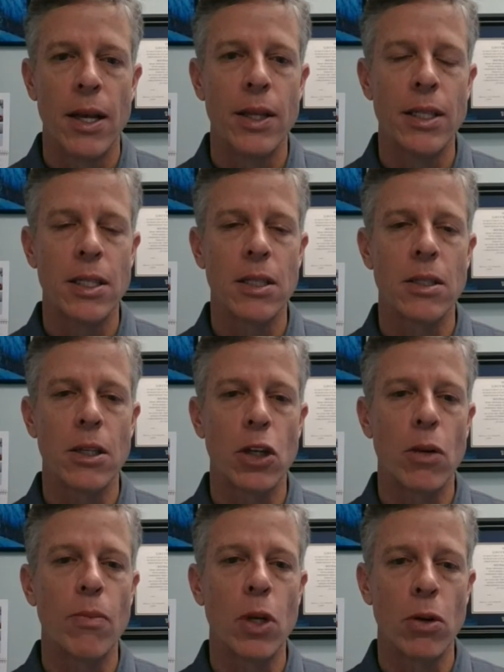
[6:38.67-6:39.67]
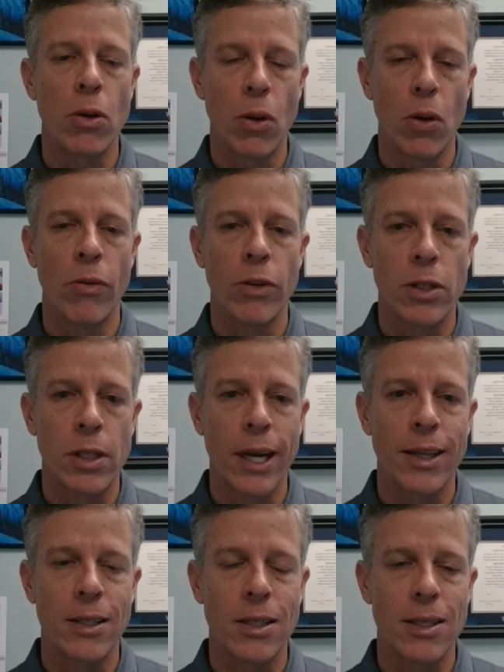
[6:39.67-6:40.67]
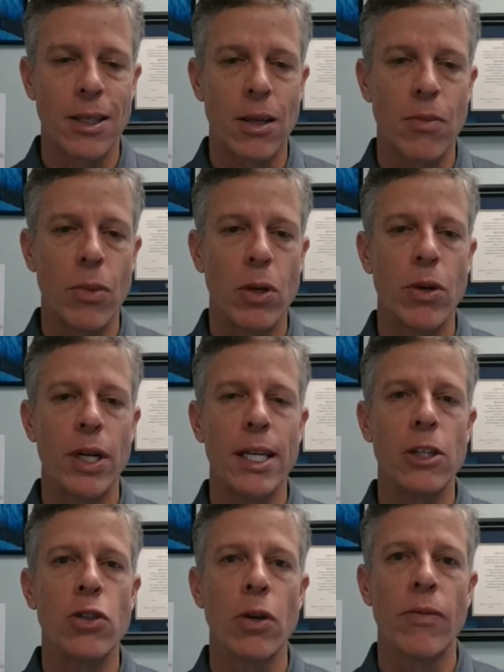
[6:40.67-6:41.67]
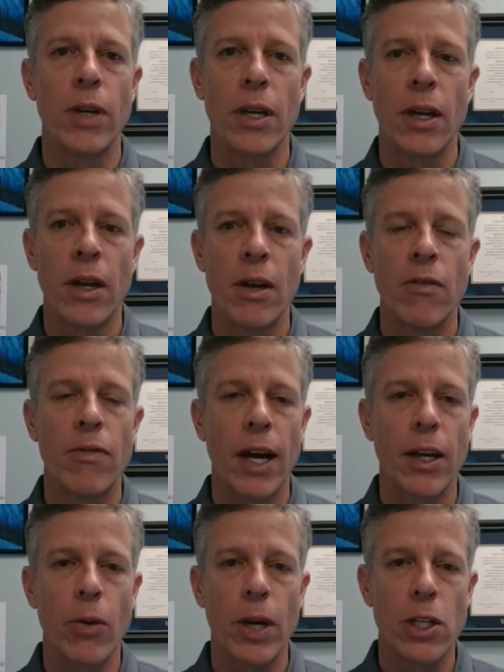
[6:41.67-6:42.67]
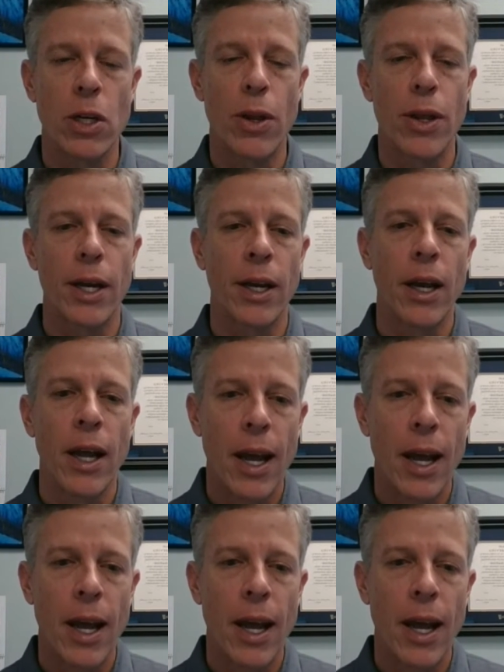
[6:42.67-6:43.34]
This is a communal oversight. This is a community driven valuation thing.